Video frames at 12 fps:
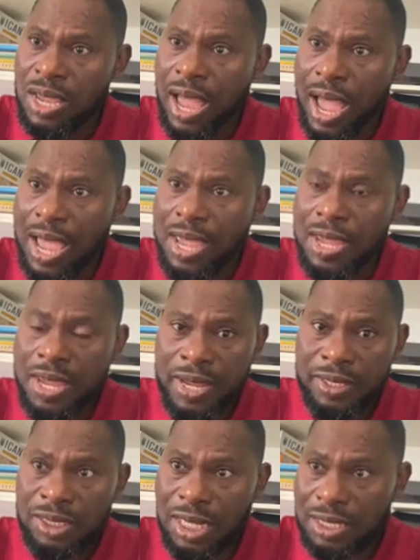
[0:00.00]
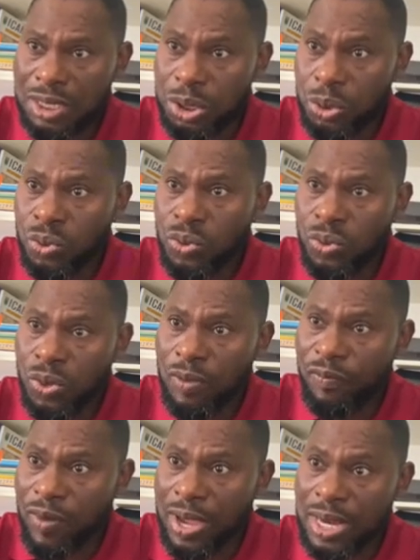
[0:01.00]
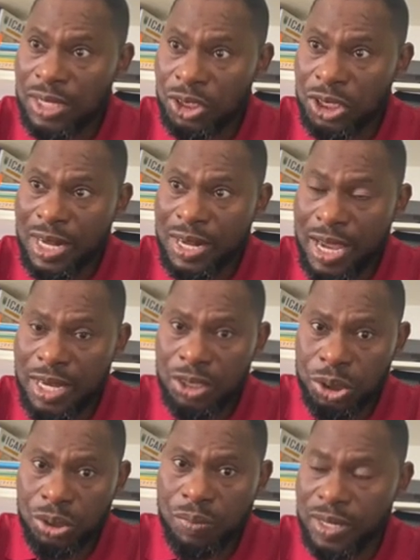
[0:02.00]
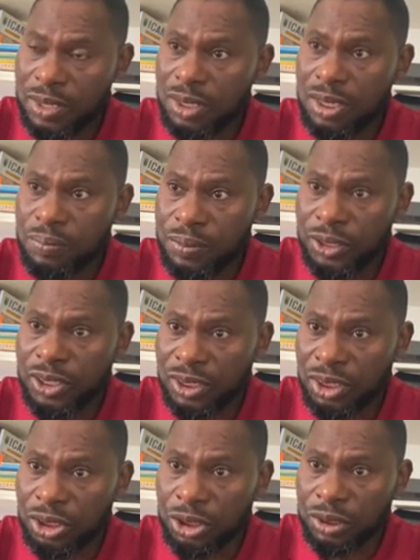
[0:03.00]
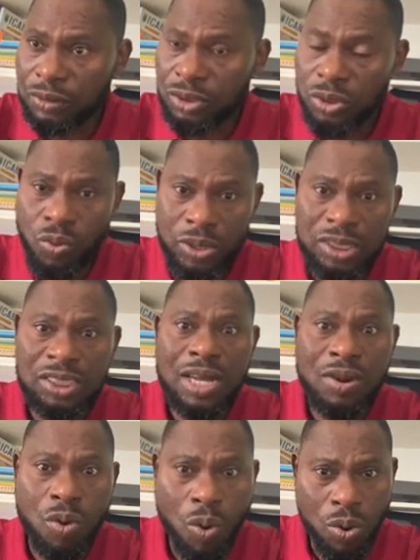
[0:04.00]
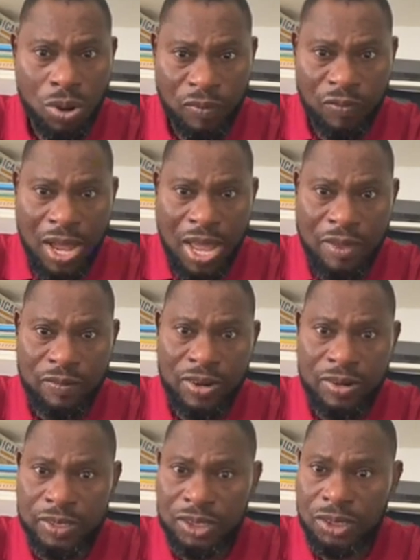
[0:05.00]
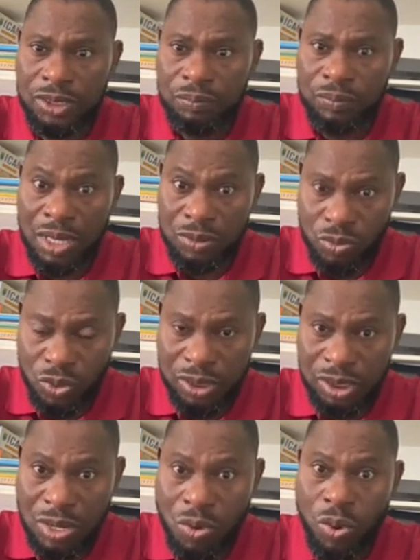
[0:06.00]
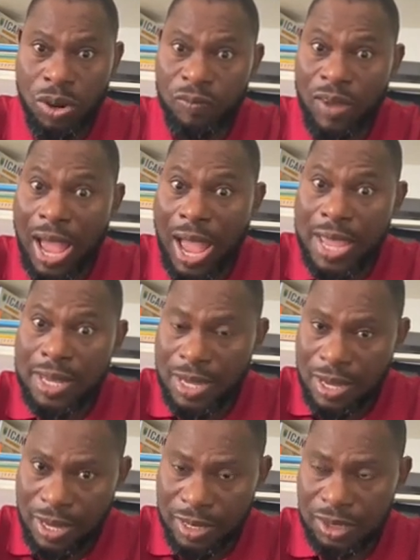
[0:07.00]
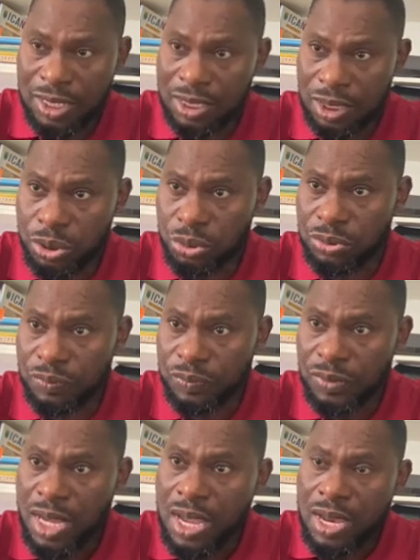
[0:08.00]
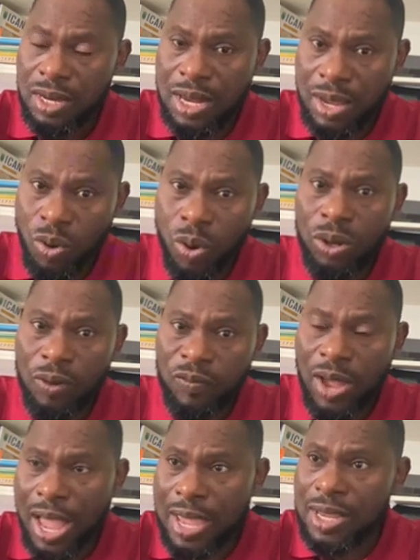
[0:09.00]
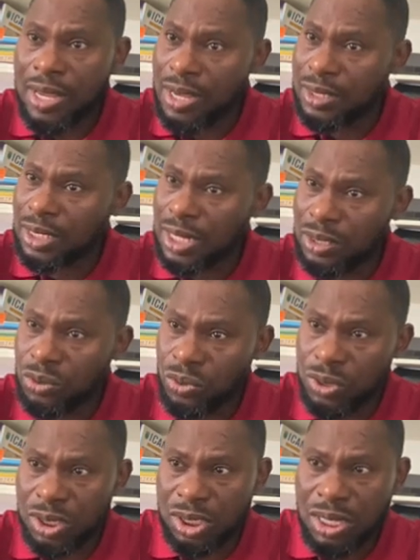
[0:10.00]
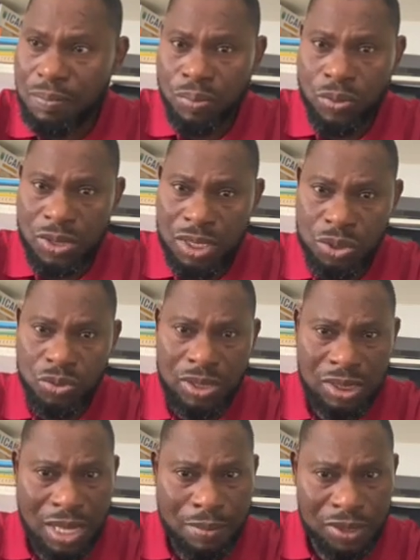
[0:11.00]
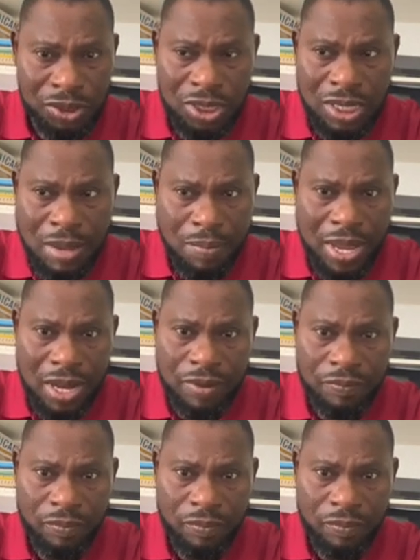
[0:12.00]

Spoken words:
IAS 32 financial instrument presentation. So what is the goal of IFRS? That's what is the goal of IAS 32? The goal of IAS 32 is simple, is to establish the label